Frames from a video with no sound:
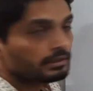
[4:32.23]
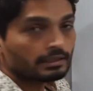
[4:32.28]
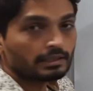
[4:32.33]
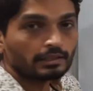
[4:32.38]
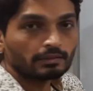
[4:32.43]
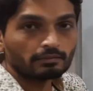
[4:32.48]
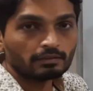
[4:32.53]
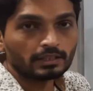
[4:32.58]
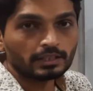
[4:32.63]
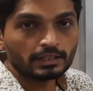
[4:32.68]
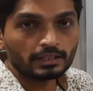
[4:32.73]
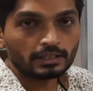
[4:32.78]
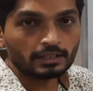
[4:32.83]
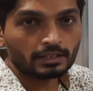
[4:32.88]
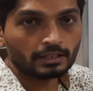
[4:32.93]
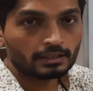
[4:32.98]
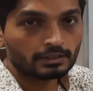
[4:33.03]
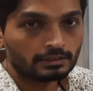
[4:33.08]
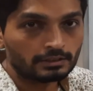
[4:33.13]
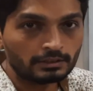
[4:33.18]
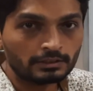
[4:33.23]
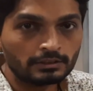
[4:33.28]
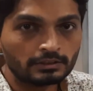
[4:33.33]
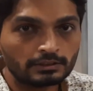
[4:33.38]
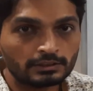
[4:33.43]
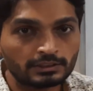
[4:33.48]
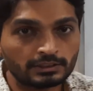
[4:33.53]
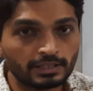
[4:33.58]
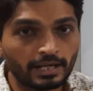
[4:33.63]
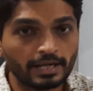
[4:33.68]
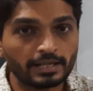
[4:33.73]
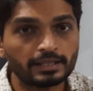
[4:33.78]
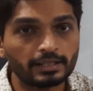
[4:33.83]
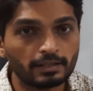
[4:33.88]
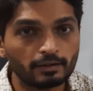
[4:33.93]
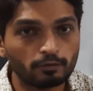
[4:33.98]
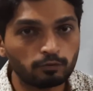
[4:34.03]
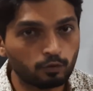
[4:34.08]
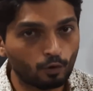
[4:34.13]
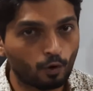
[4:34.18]
the given integral in a
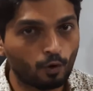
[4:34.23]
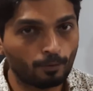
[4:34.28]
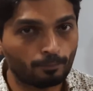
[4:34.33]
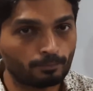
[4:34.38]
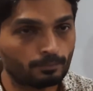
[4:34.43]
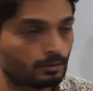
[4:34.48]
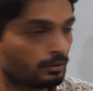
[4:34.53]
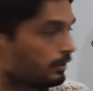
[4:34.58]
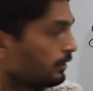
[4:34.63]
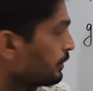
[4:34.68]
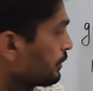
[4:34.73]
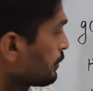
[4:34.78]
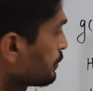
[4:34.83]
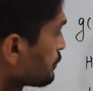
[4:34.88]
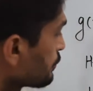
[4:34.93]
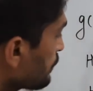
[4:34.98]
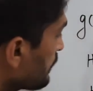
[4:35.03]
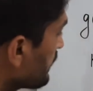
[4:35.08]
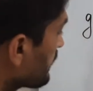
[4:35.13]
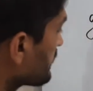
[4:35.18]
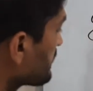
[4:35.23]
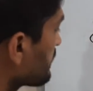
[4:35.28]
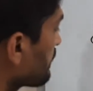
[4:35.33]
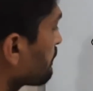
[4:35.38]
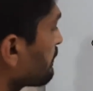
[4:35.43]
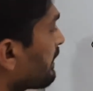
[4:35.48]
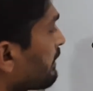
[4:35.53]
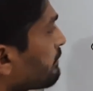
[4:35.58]
standard form. So let us apply